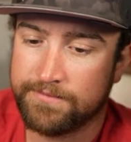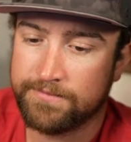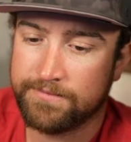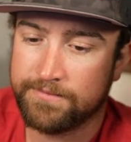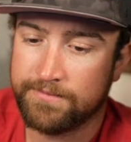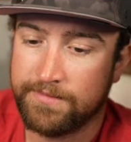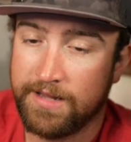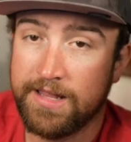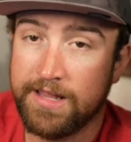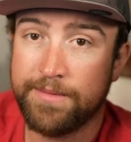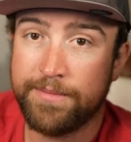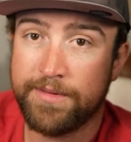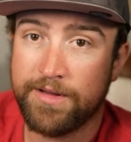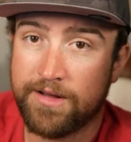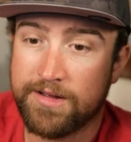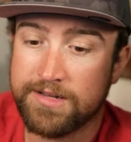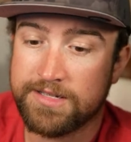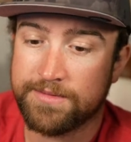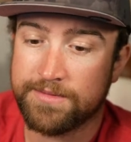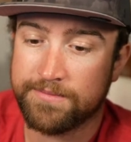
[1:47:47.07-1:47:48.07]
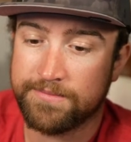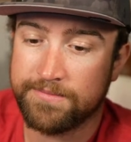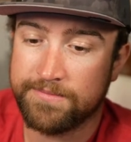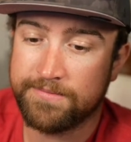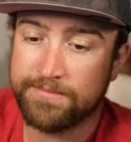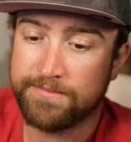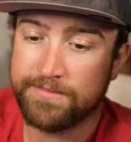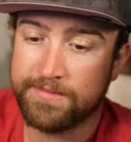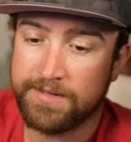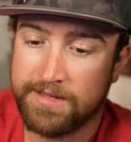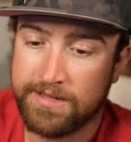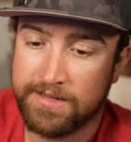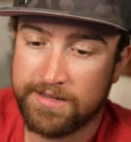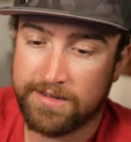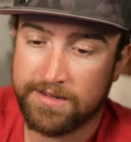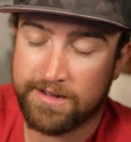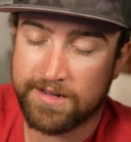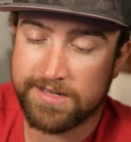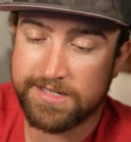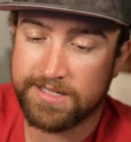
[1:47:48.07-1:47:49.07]
Yeah, that'd be awesome.
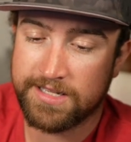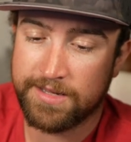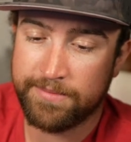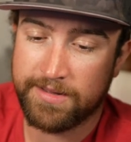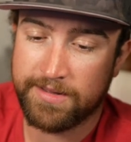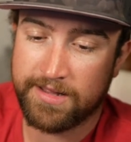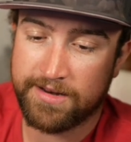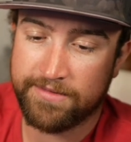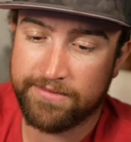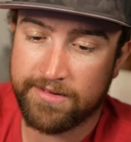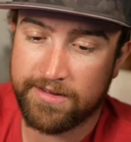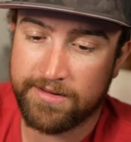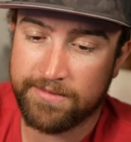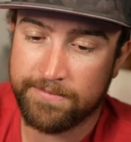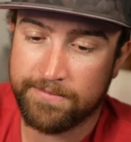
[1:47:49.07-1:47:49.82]
Awesome. That'd be a lot of fun.